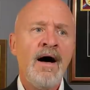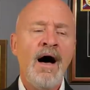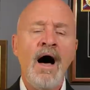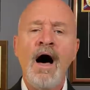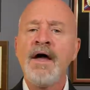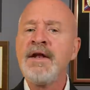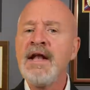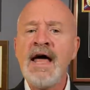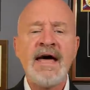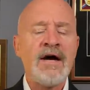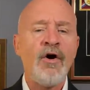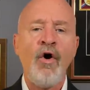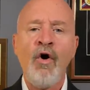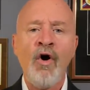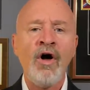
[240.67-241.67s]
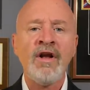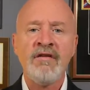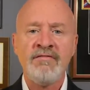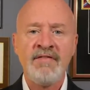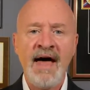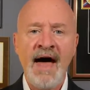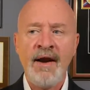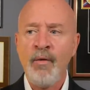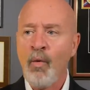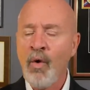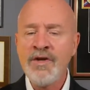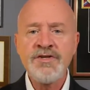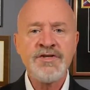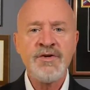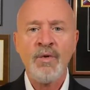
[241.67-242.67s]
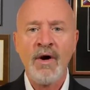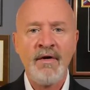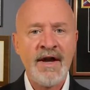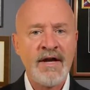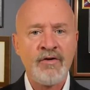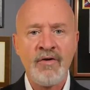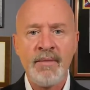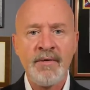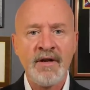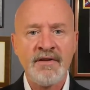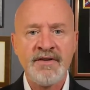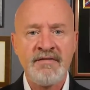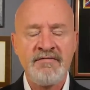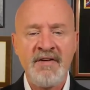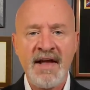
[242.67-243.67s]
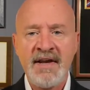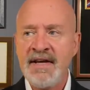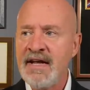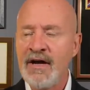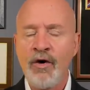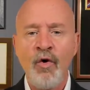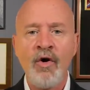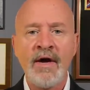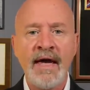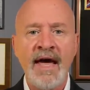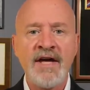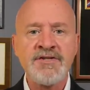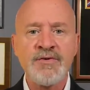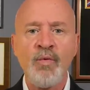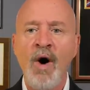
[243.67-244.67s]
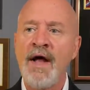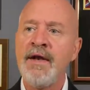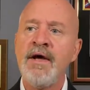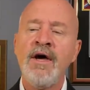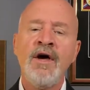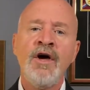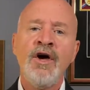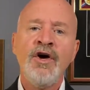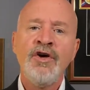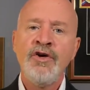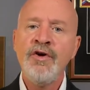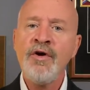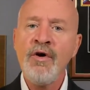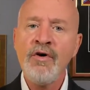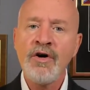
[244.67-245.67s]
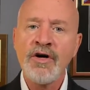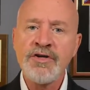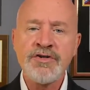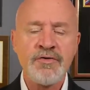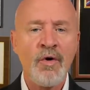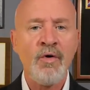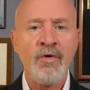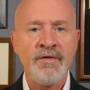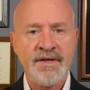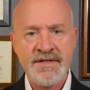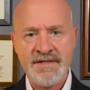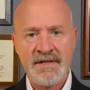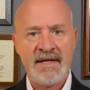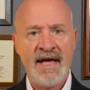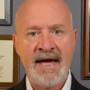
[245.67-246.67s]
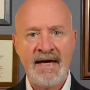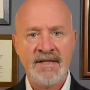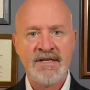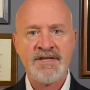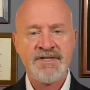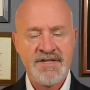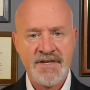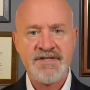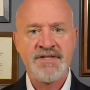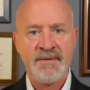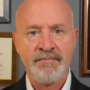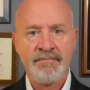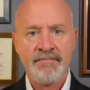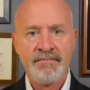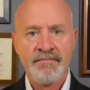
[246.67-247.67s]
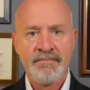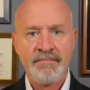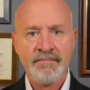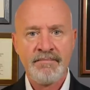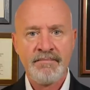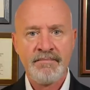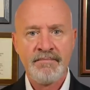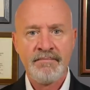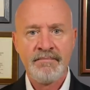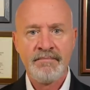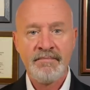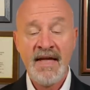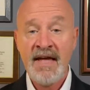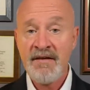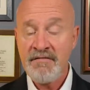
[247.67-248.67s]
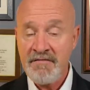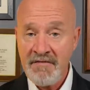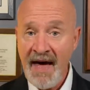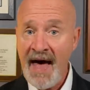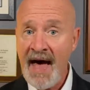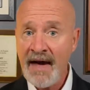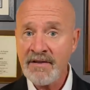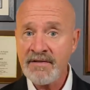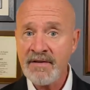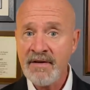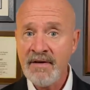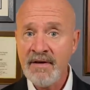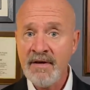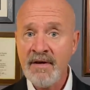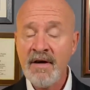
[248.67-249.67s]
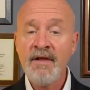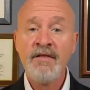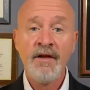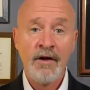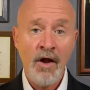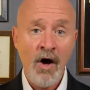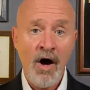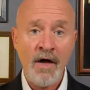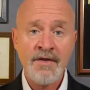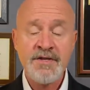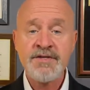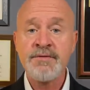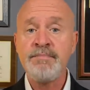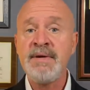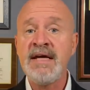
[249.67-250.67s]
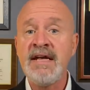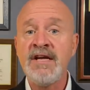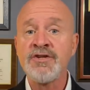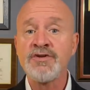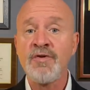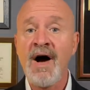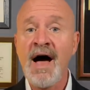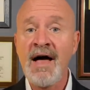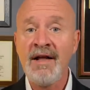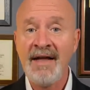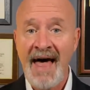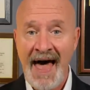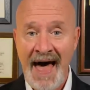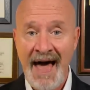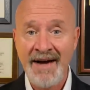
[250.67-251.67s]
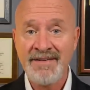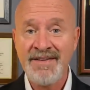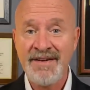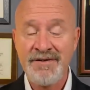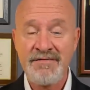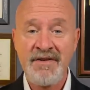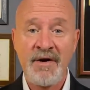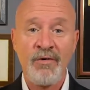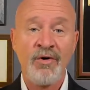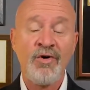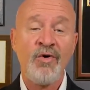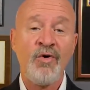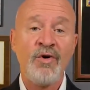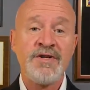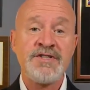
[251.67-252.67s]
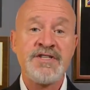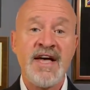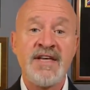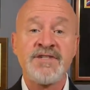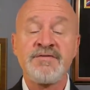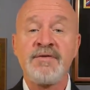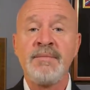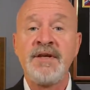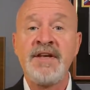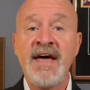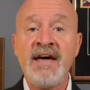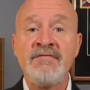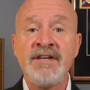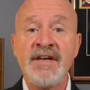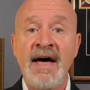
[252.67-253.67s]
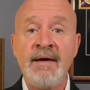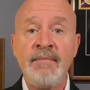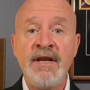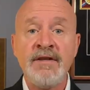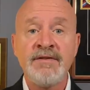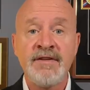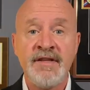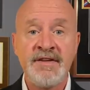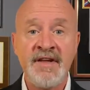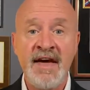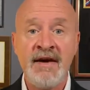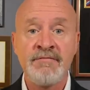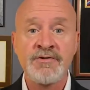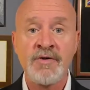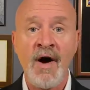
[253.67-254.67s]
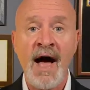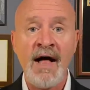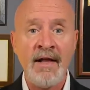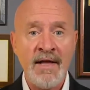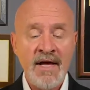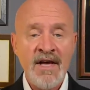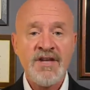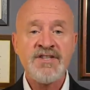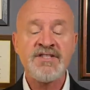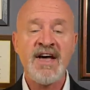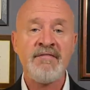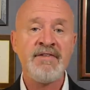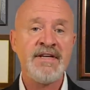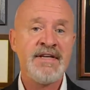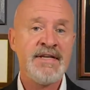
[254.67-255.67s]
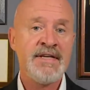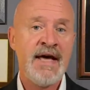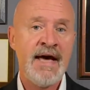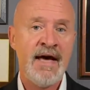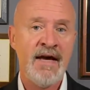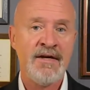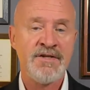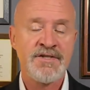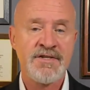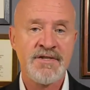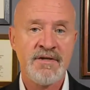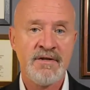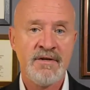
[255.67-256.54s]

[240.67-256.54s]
Unlike all of that, once you are a criminal defendant in court, guess what? You don't control the delay in the system. In fact, the law, the Speedy Trial Act in federal court says from the day of indictment to the day of trial, 70 days.